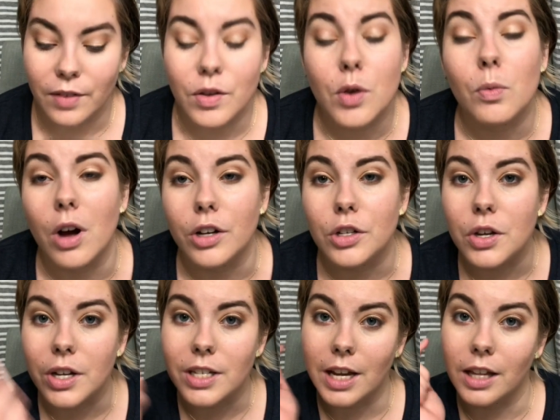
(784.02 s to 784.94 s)
If you want to,
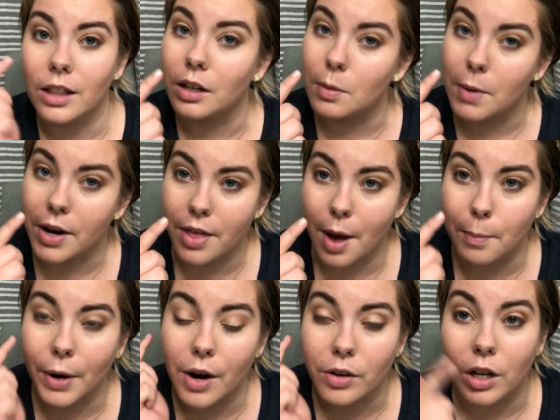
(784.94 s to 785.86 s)
you can take a little bit of that
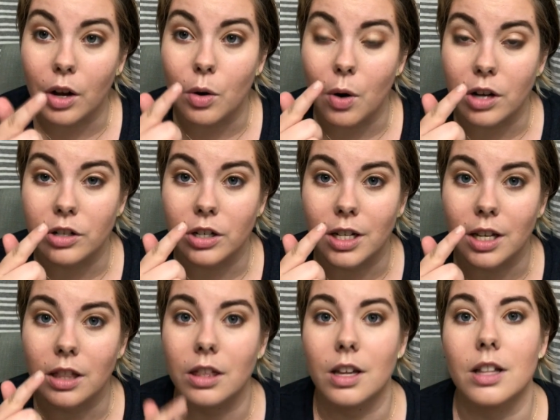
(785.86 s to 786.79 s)
brown and go
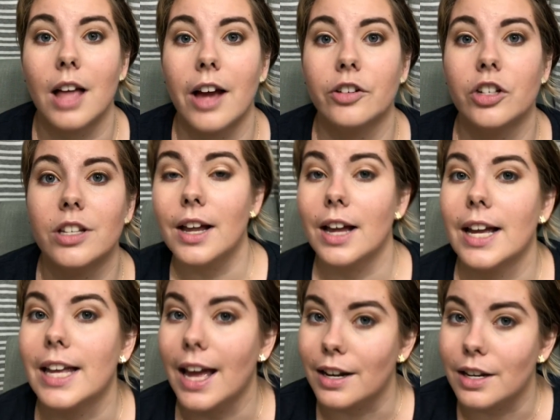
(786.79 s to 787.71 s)
underneath the lashes.
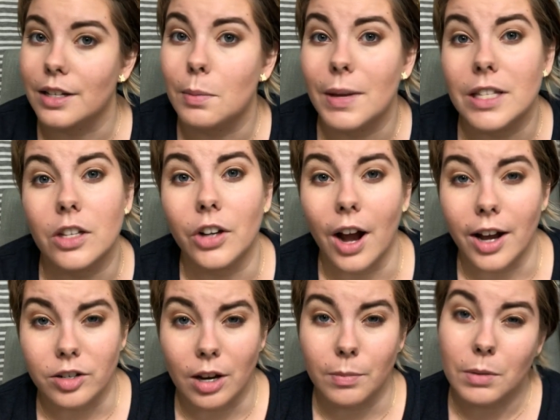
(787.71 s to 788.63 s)
Again, it depends on your
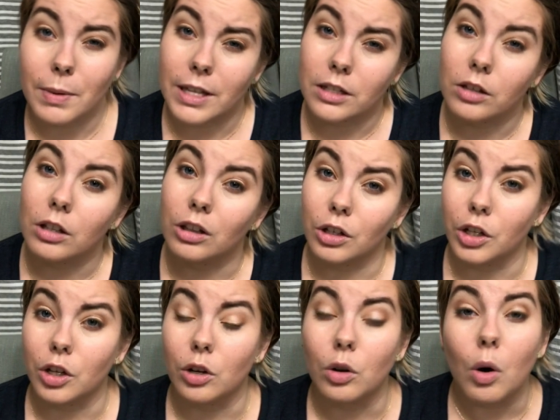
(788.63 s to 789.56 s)
eye shape, depends on the
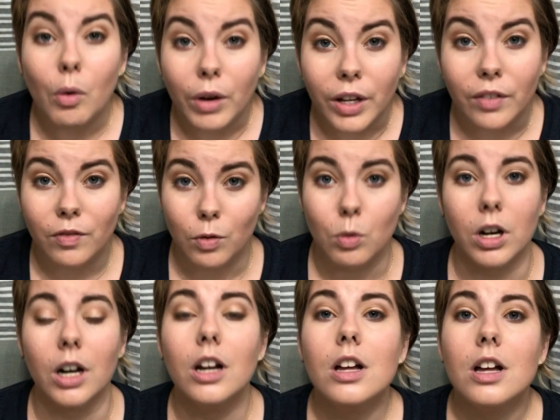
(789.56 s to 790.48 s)
look you're going
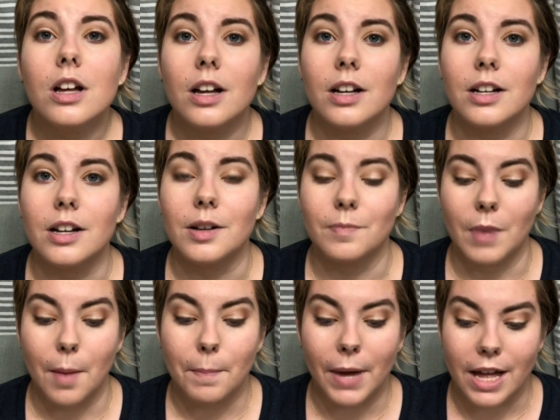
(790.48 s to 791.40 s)
for.
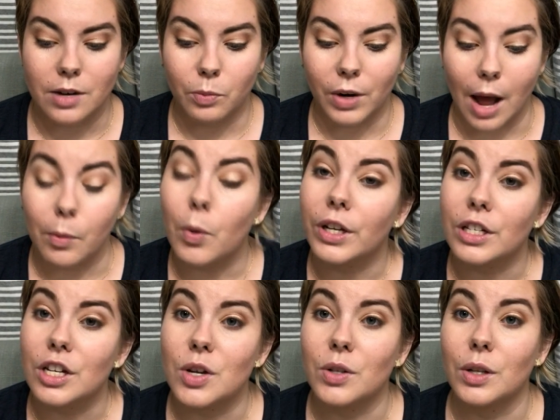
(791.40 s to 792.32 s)
But what I'm going
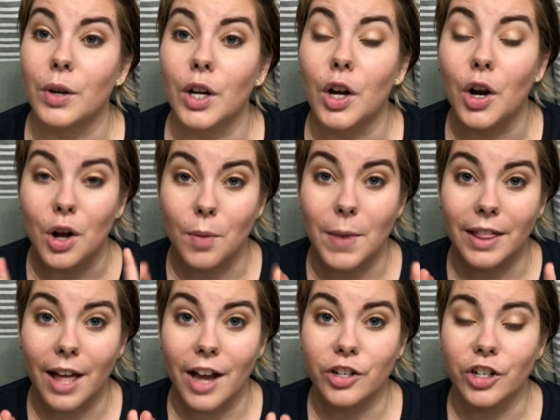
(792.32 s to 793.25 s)
to do is I'm going to curl my
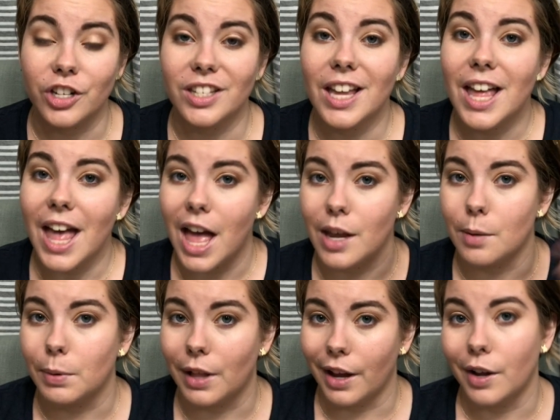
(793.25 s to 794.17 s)
lashes and
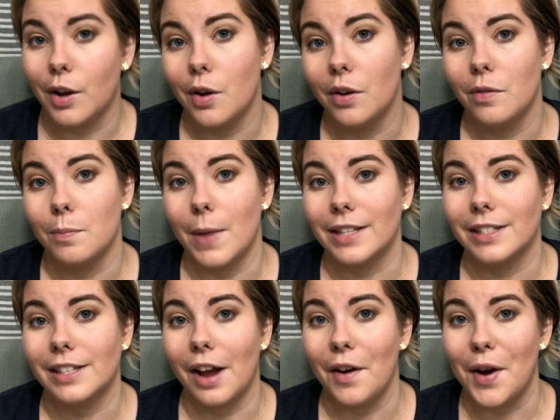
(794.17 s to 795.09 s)
apply a coat of
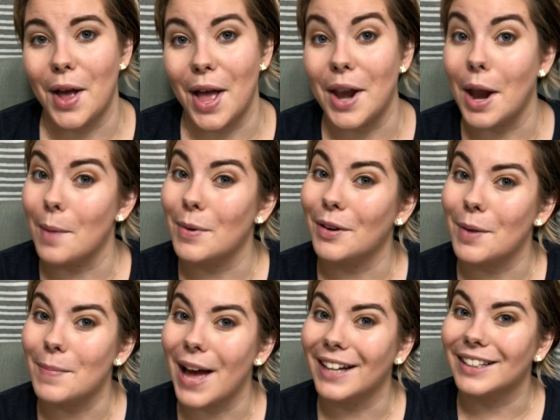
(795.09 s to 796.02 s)
mascara, and I'll be
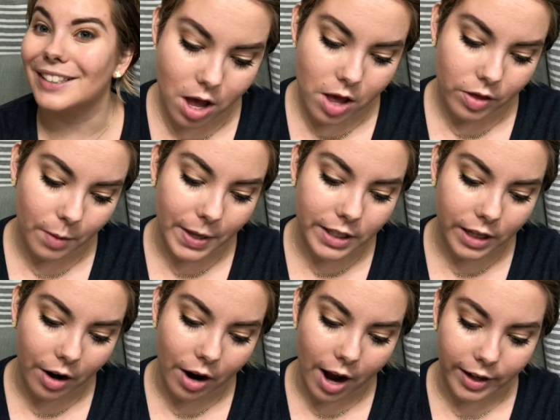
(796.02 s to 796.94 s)
right back. The
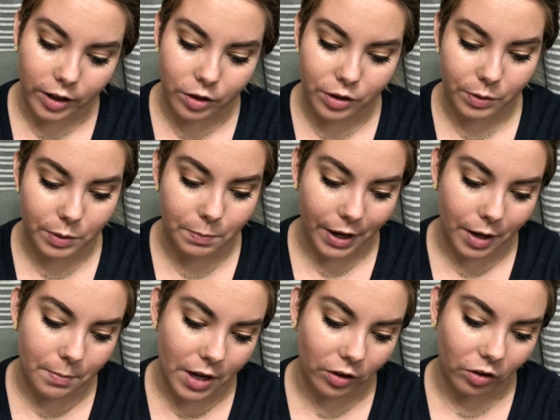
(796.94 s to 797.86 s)
mascara I used was Bare
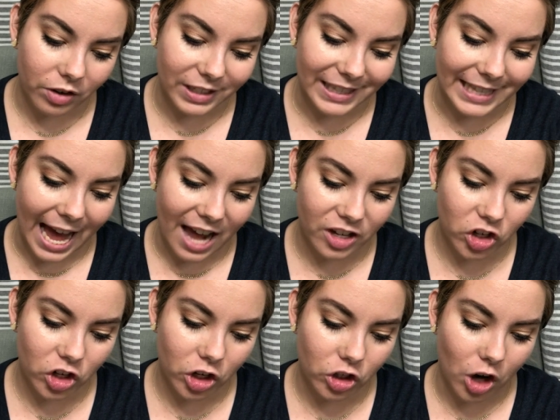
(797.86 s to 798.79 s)
Minerals
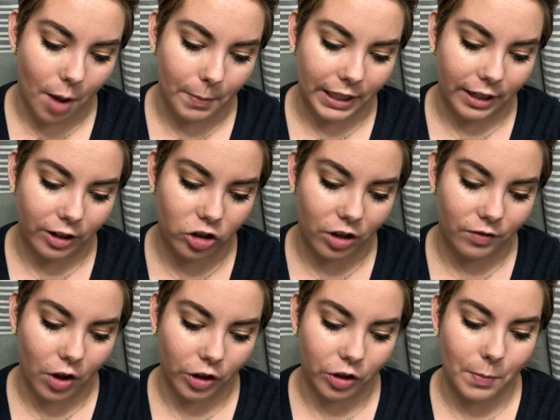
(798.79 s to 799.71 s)
Lash Domination
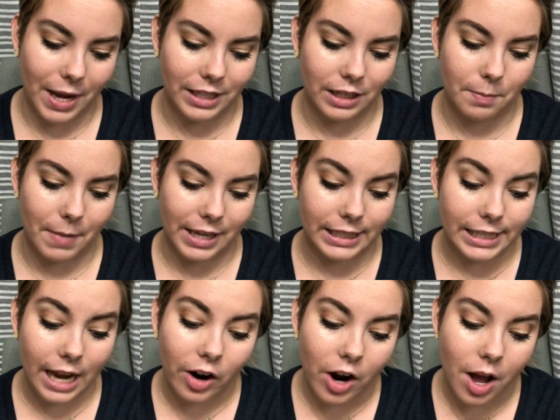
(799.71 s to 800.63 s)
Volumizing
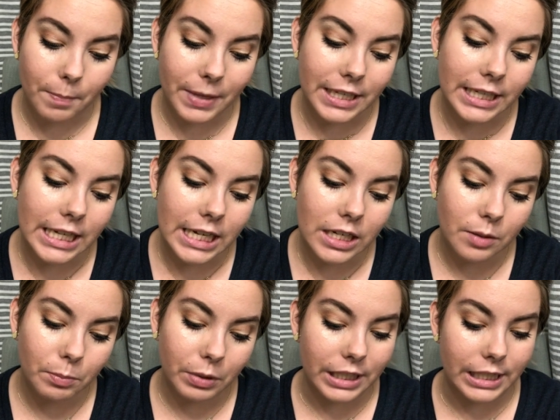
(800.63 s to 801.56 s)
Mascara Petite
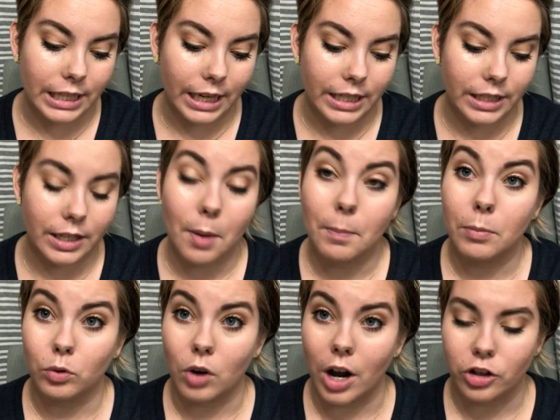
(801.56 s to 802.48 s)
Precise
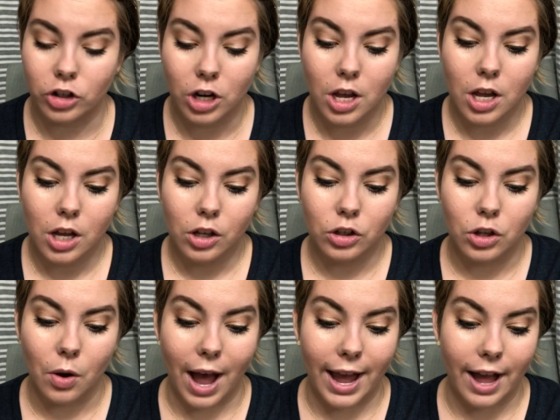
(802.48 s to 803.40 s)
Brush.
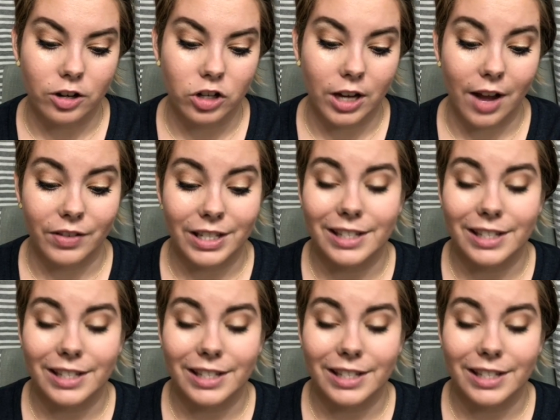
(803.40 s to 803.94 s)
So I actually have a